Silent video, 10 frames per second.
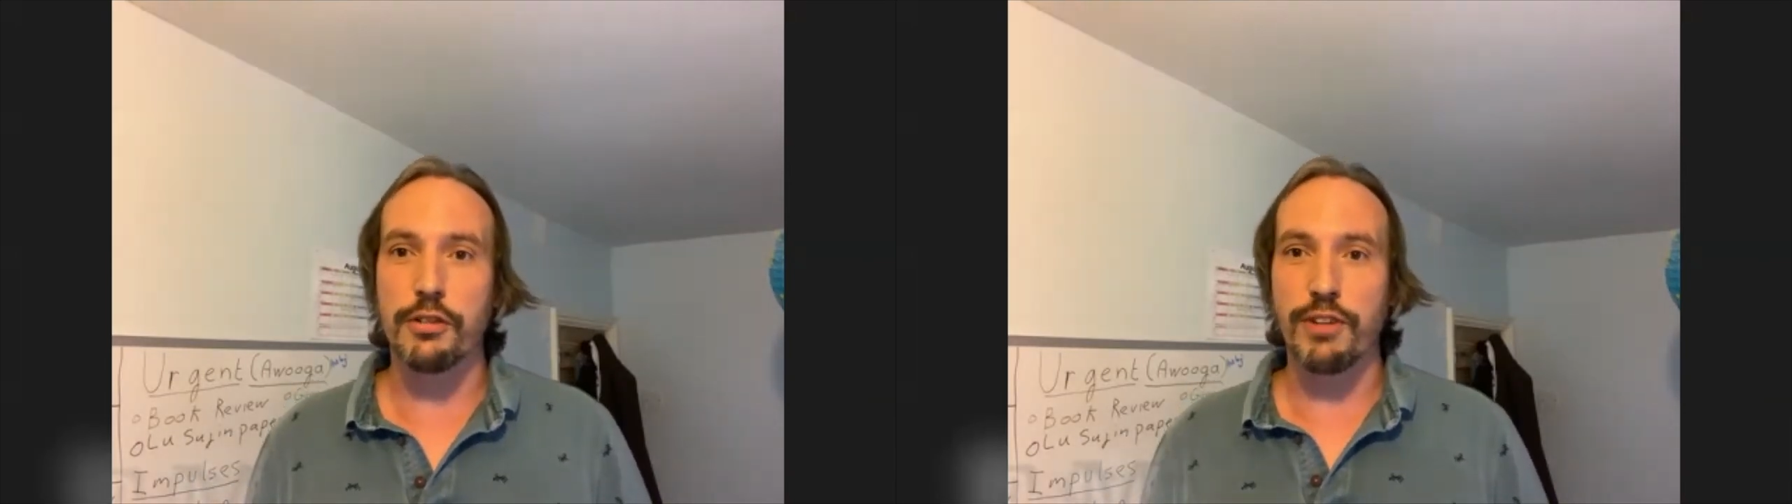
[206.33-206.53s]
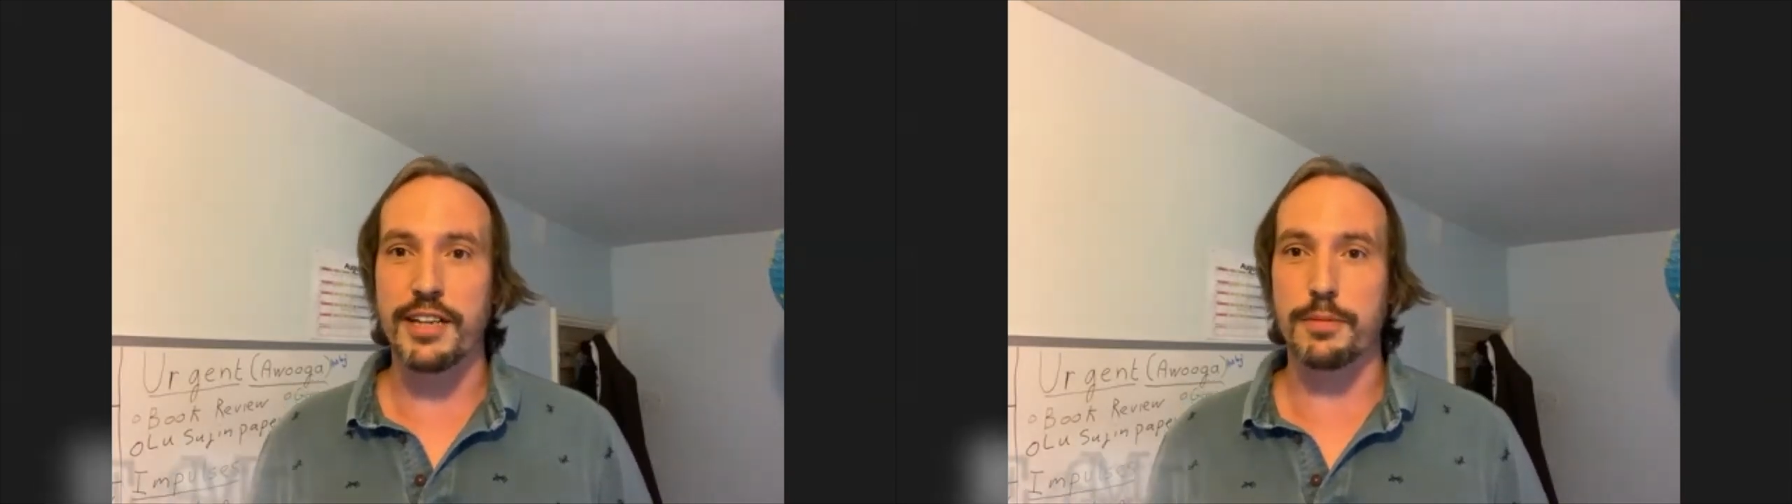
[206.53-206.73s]

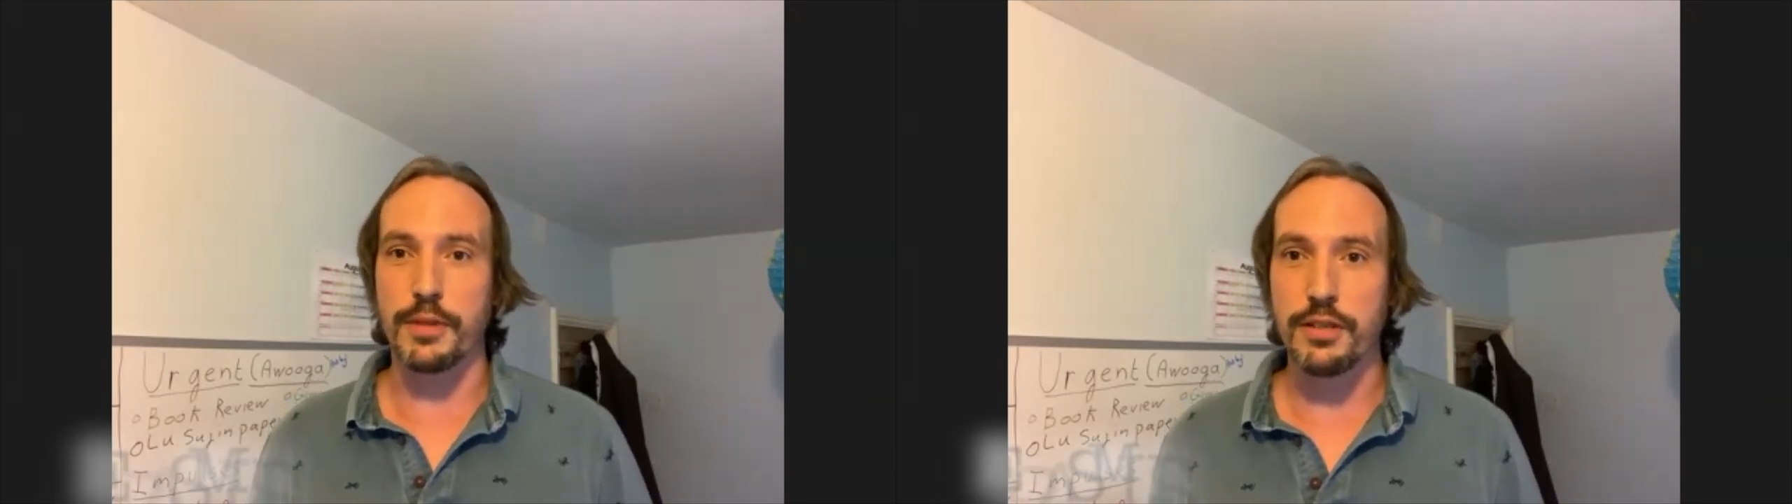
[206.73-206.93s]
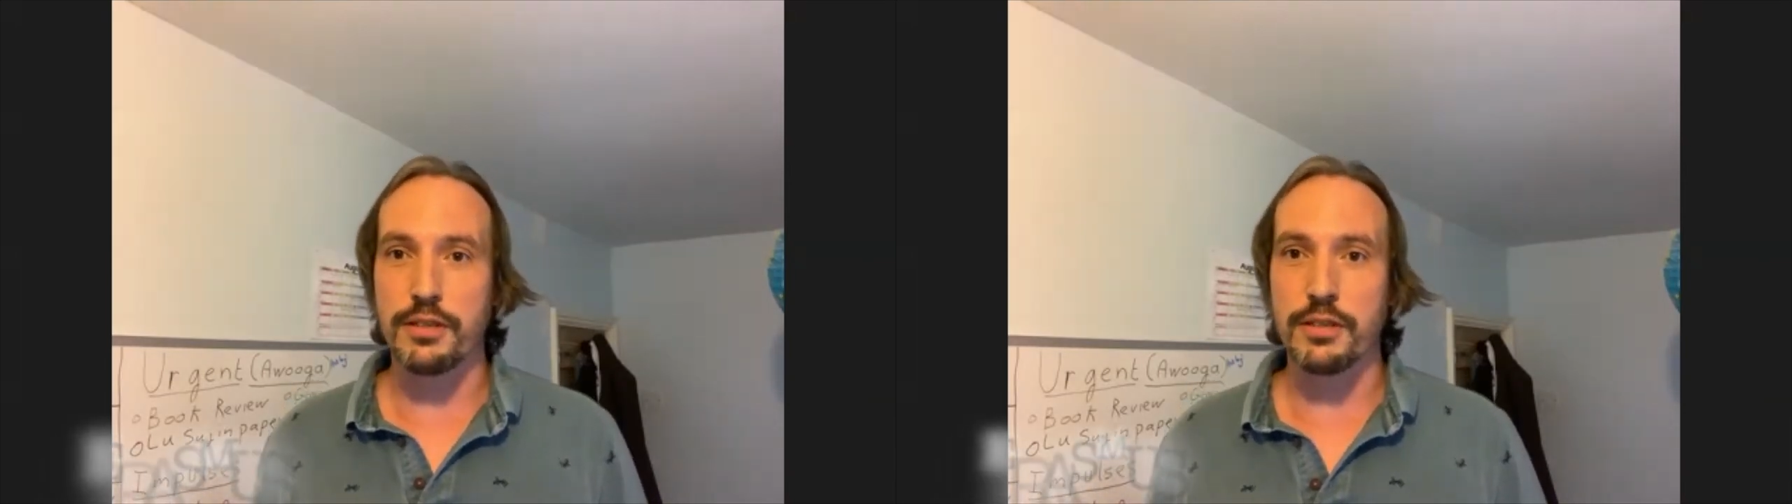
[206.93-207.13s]

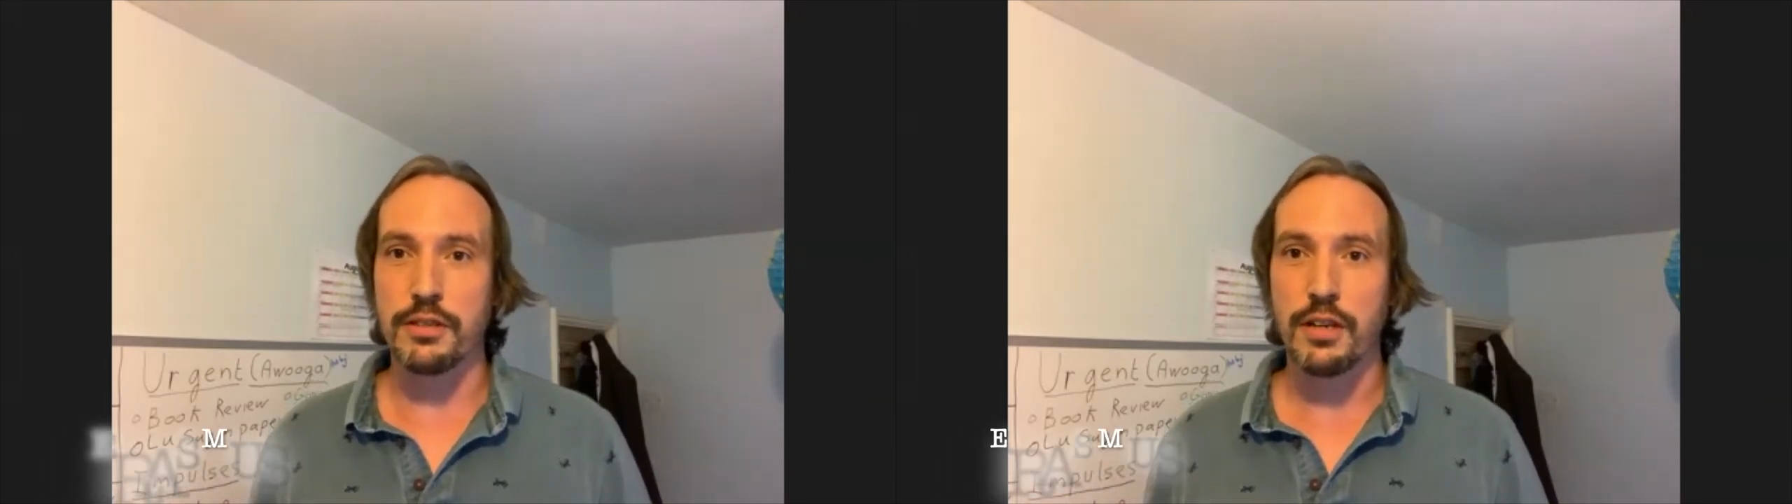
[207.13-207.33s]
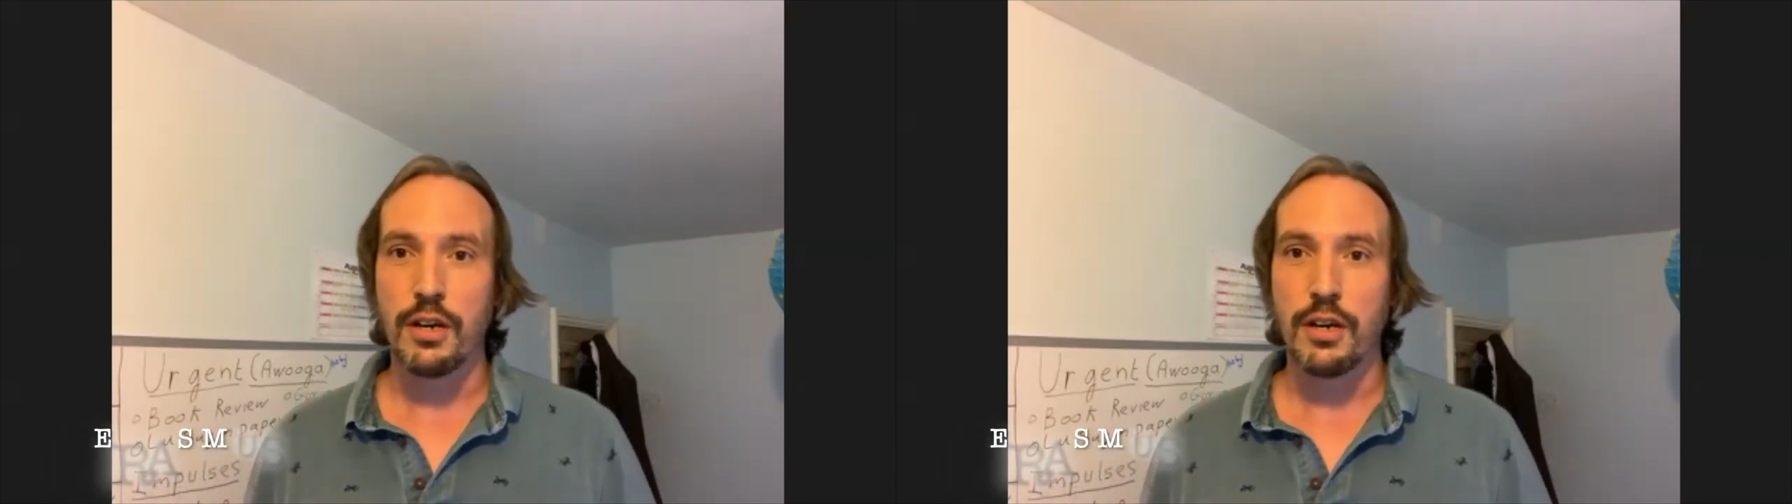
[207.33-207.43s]
Erasmus